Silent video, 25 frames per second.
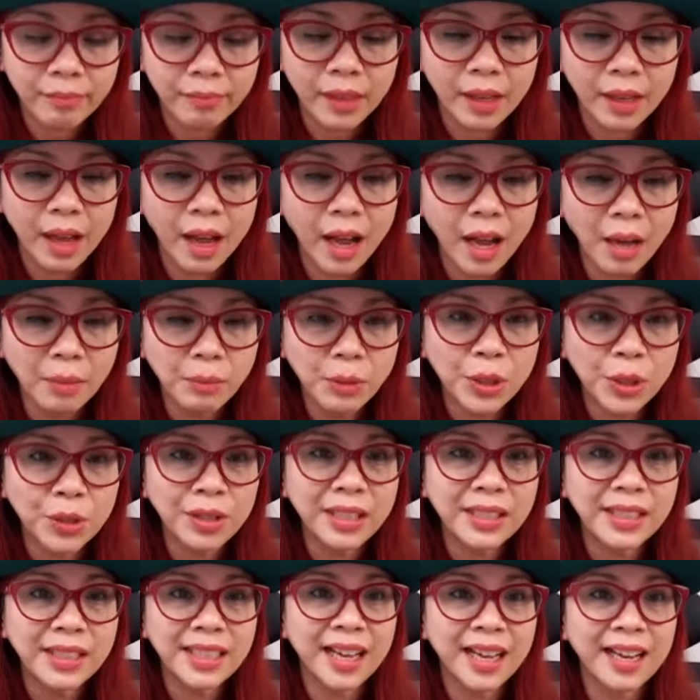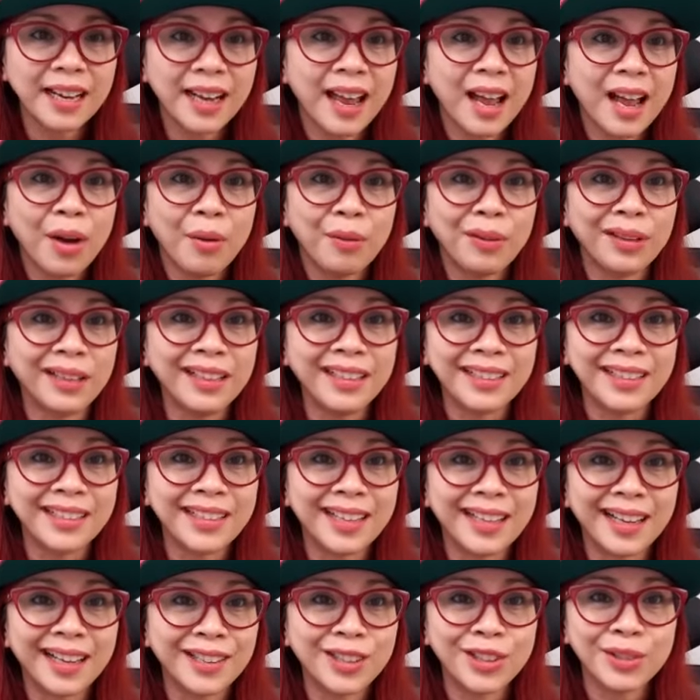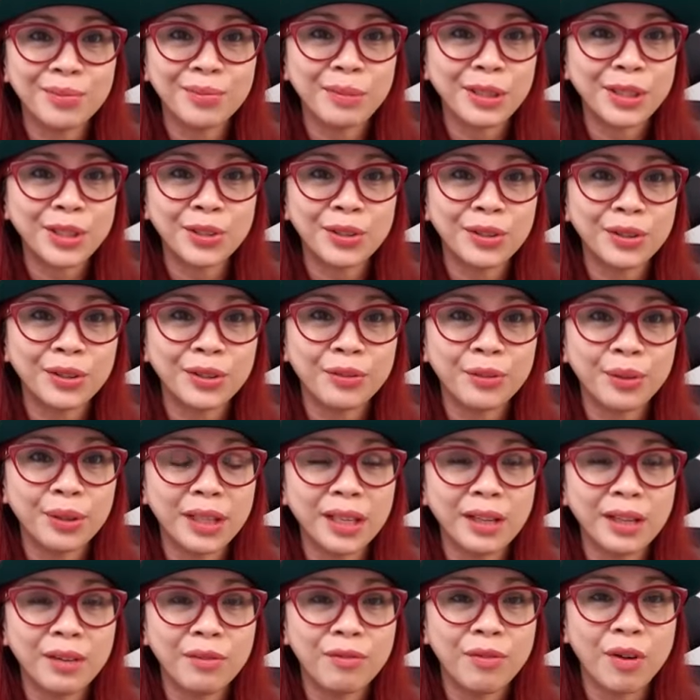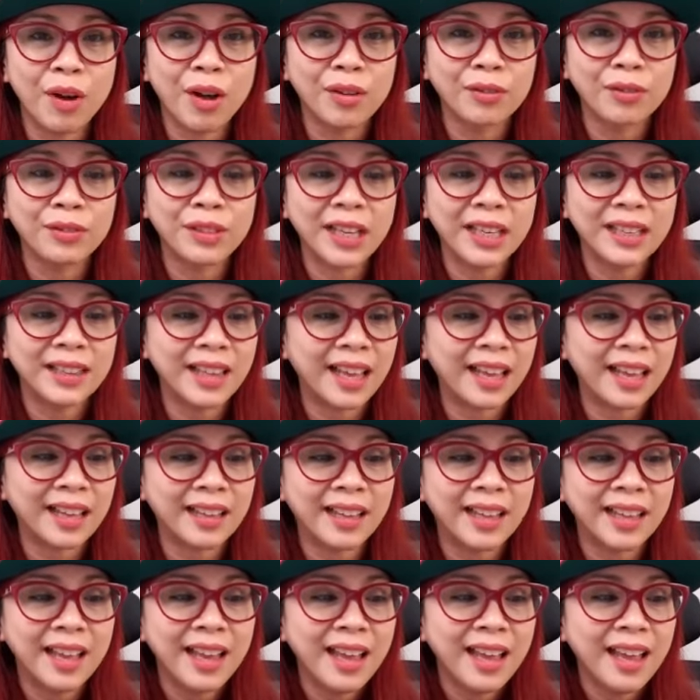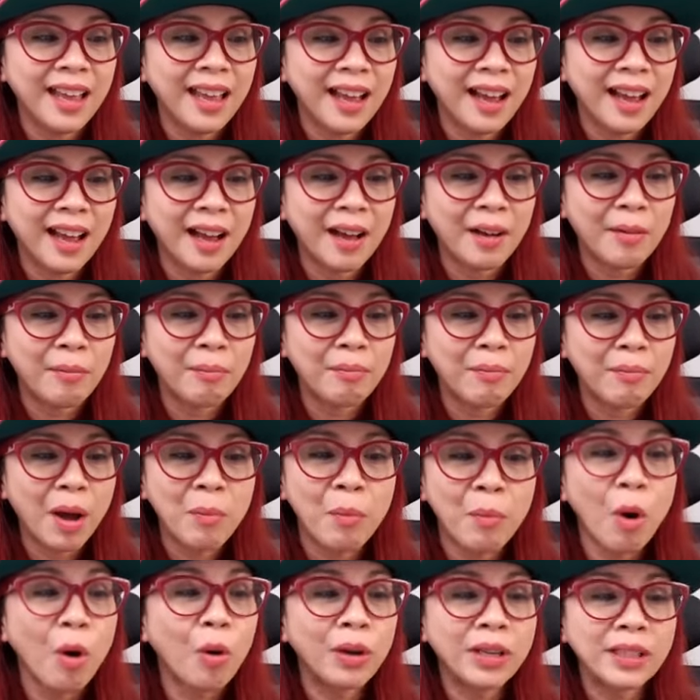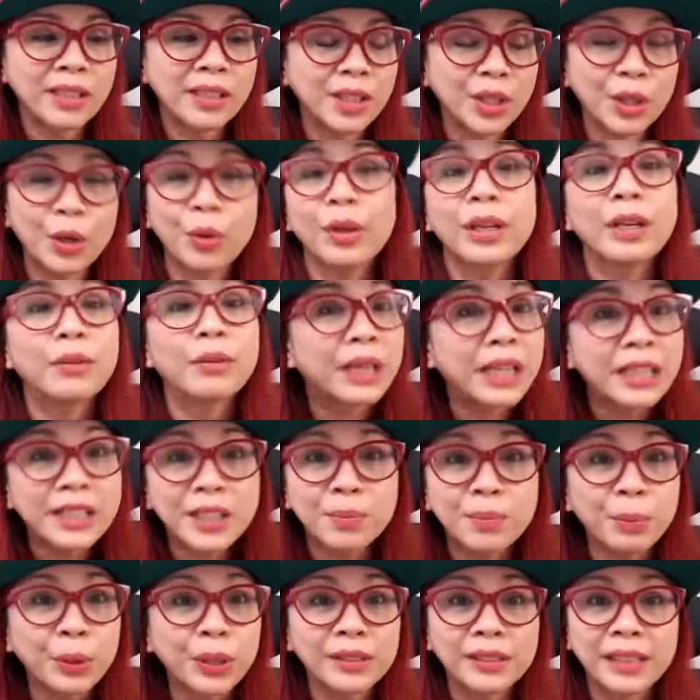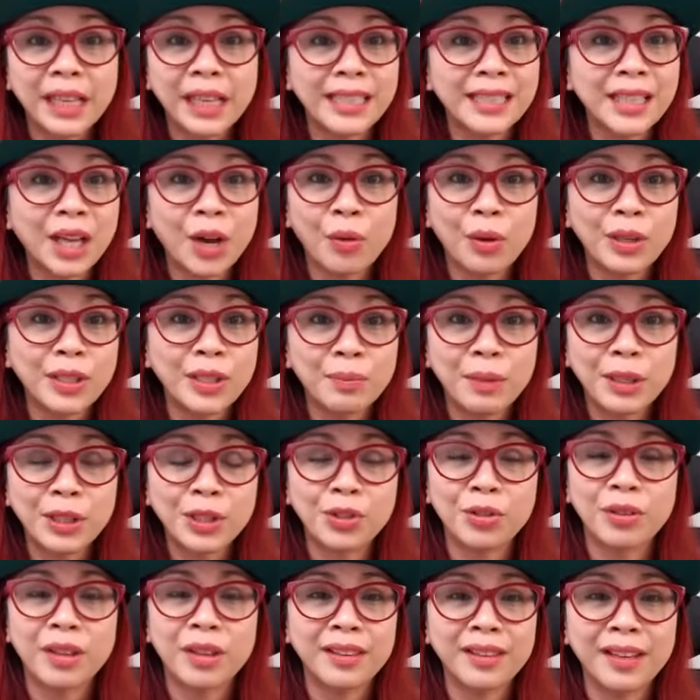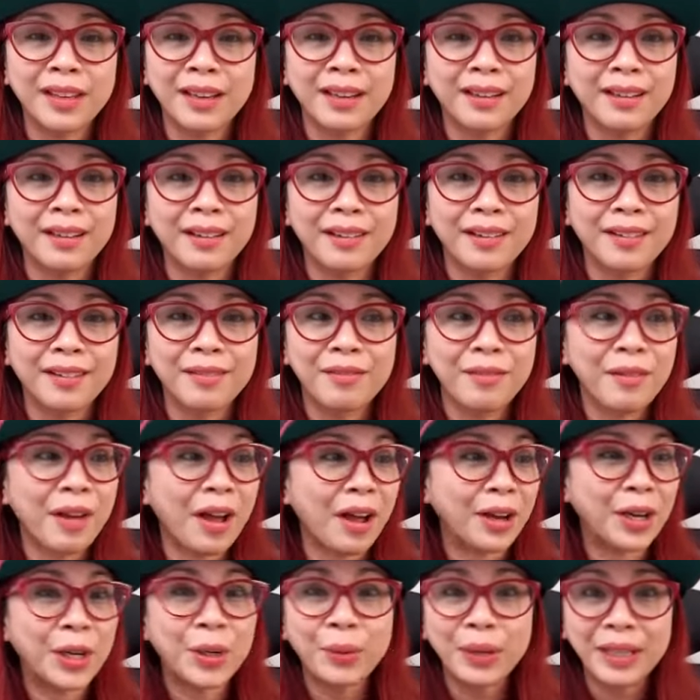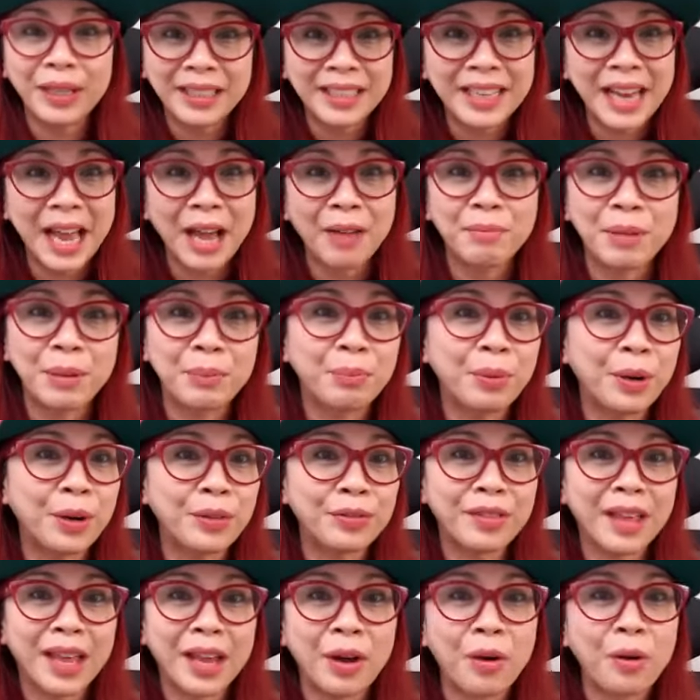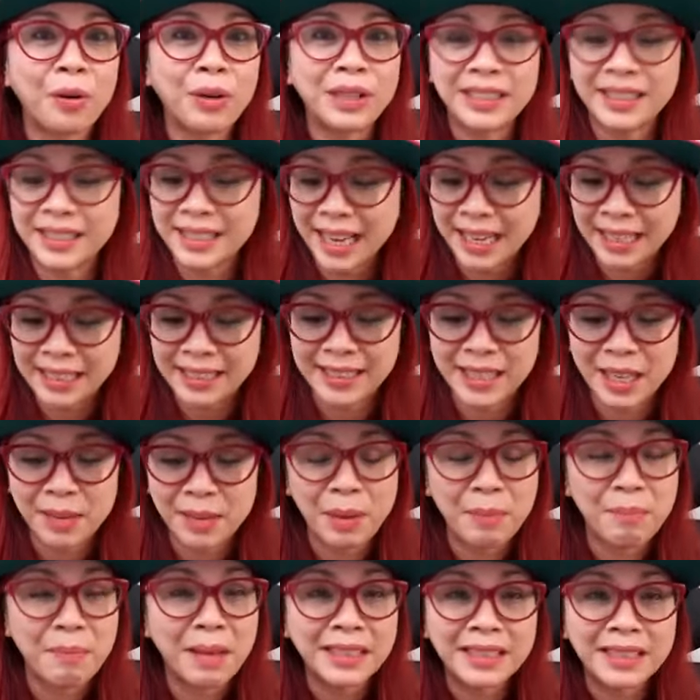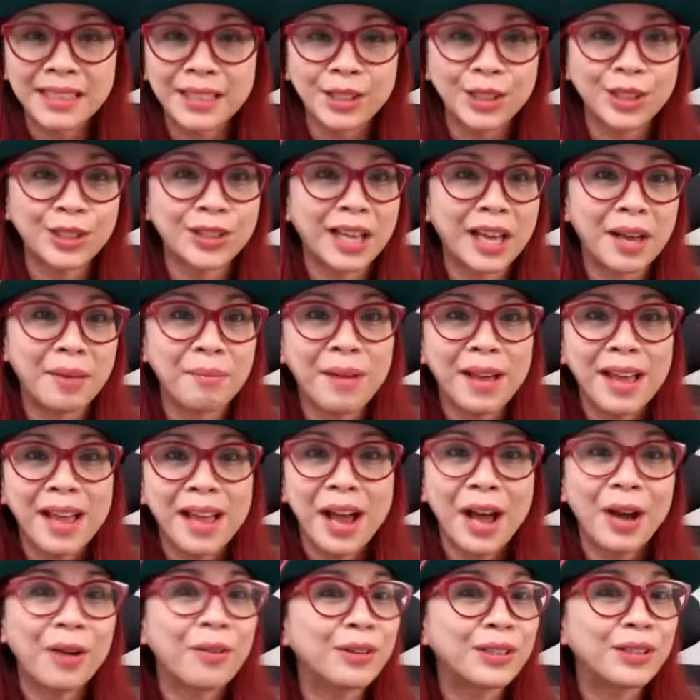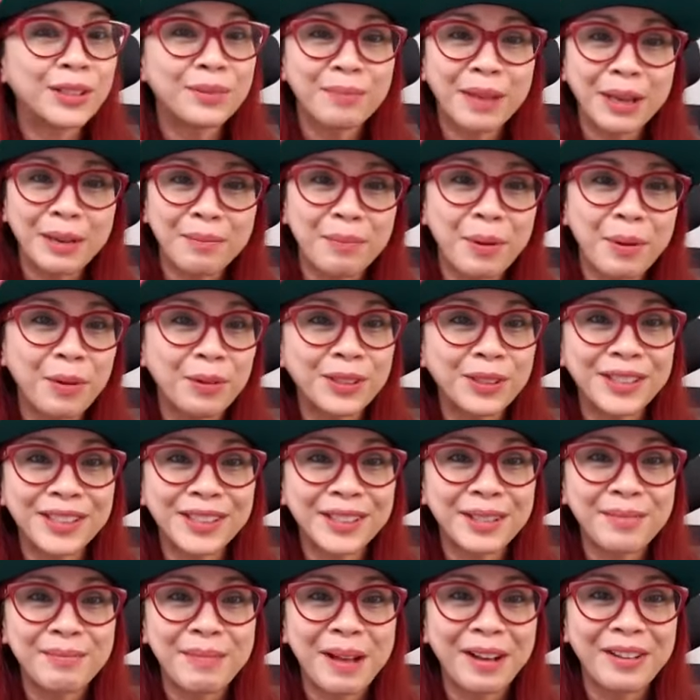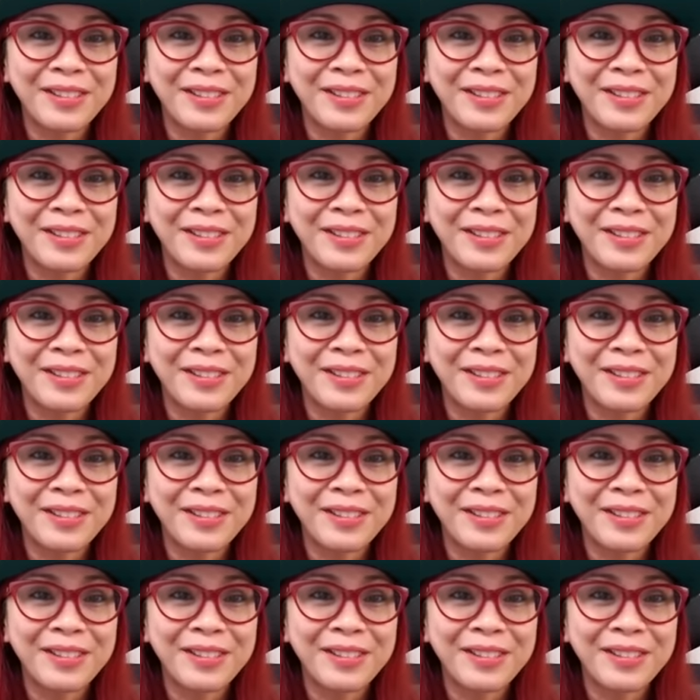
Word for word: um, so that's kind of how it is. Like I just make sure they're really involved, and then um, I'm always, you know, and when it's birthdays, I always make sure that they're uh, greeted happy birthday. I always text them, I message them, I always make posts about